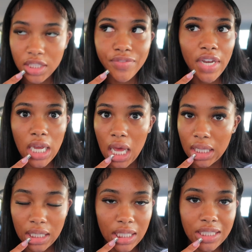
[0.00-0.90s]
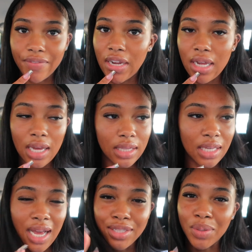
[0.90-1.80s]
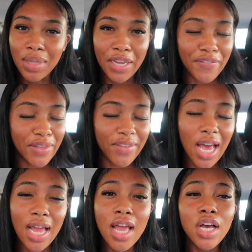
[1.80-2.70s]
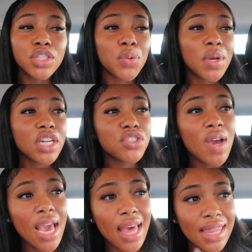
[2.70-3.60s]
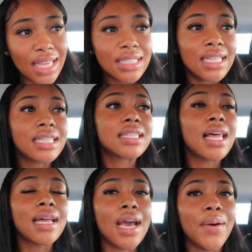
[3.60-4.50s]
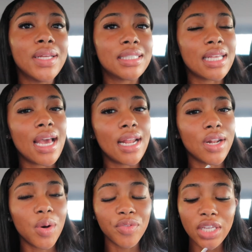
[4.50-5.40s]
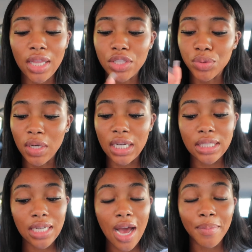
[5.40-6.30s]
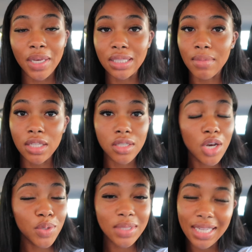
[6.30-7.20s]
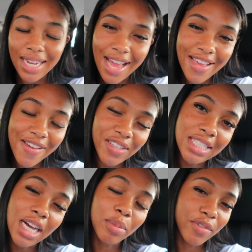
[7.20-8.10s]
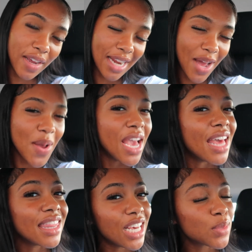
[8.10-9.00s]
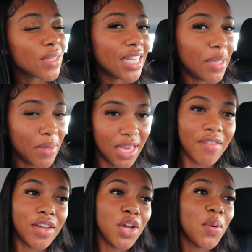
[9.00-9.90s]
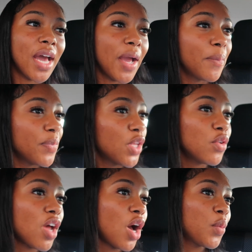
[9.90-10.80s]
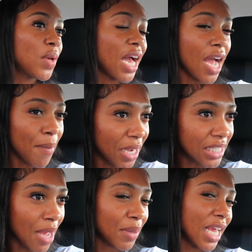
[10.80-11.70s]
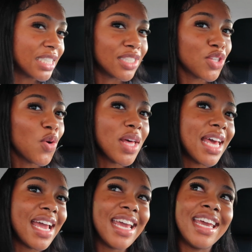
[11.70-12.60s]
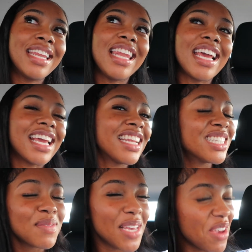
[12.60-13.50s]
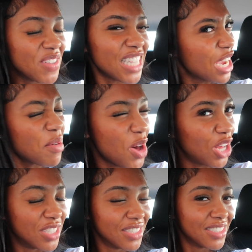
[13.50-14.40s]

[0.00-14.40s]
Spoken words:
It's very ugly. It's very ugly. I don't like it for the vlog. So we're gonna try this nail salon out instead, and hopefully they do a good job, because my toes, they not giving suckable right now, and that's what they need to be given, okay? You know, we got our munch applications and all that, and like, it needs to be given suckable.